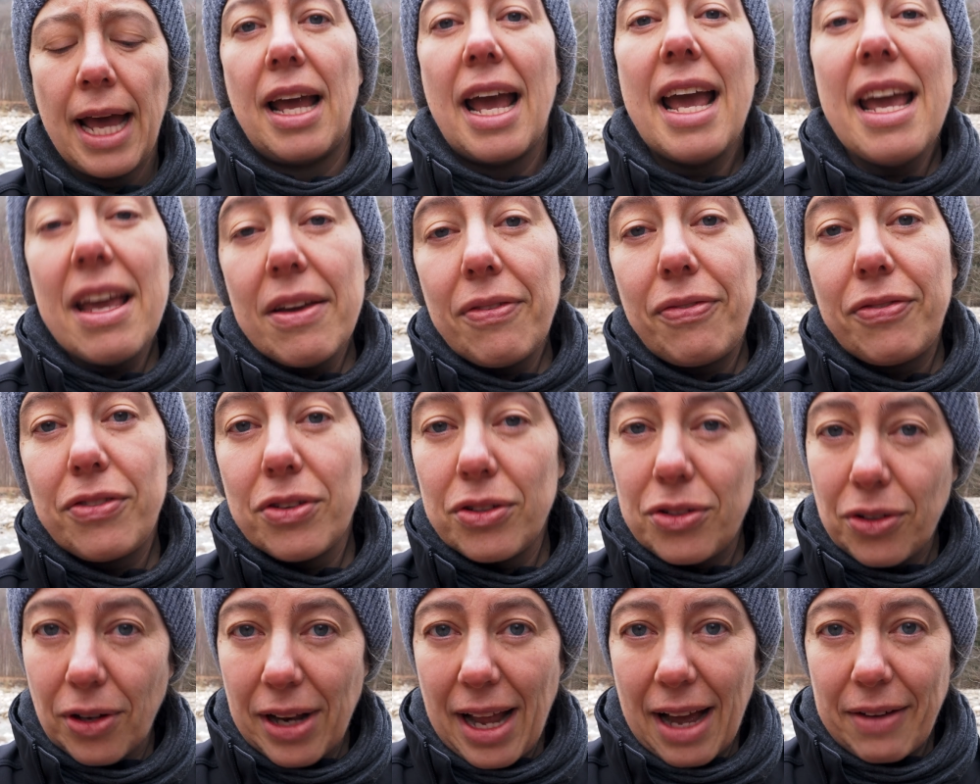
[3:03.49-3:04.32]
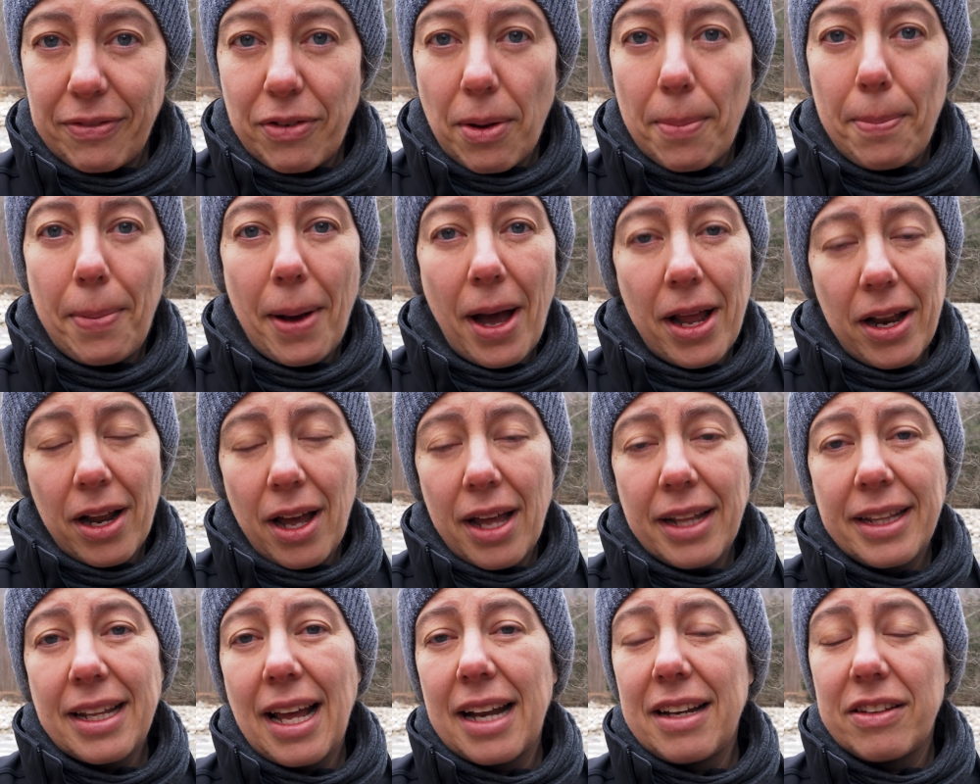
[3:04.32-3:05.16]
If you don't have a
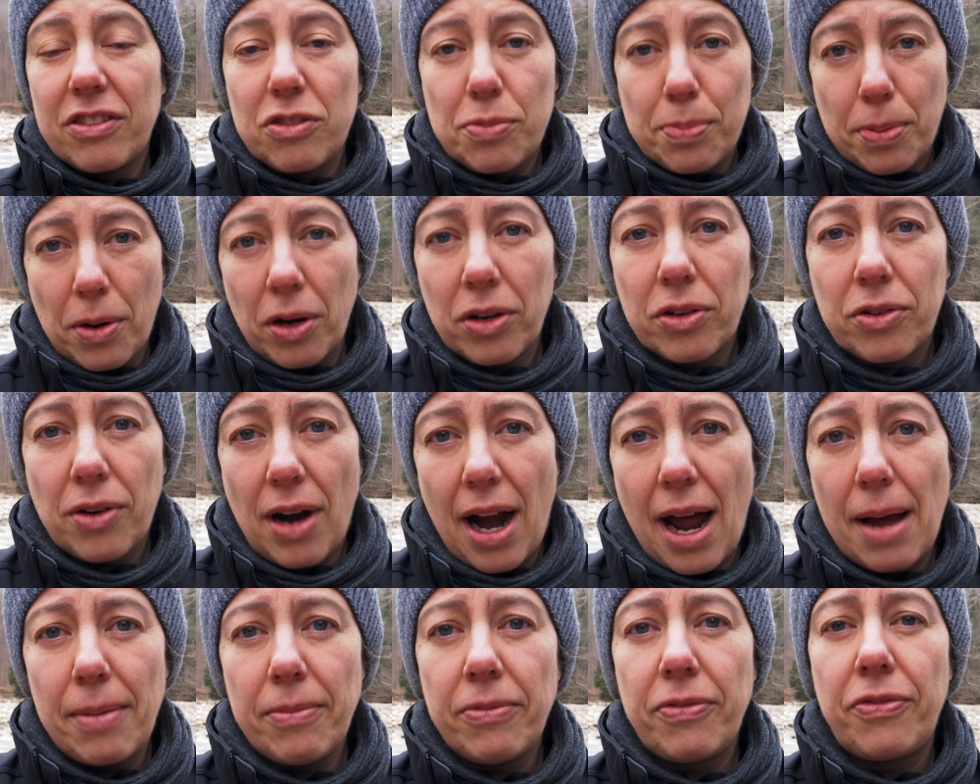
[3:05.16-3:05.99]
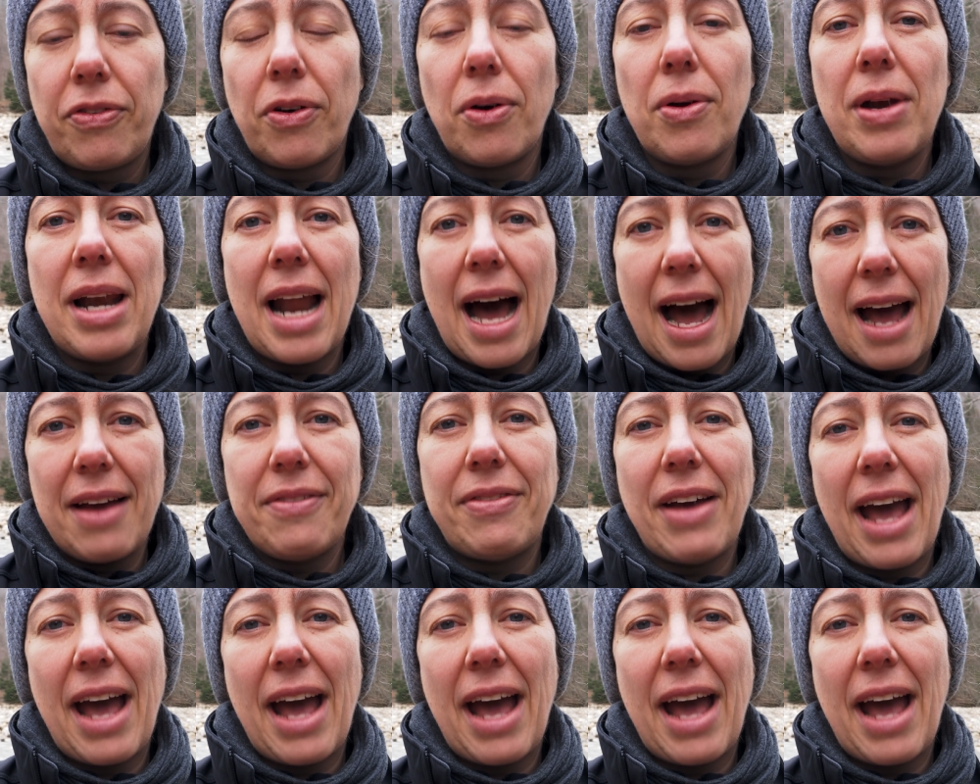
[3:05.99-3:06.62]
button that is programmed for Live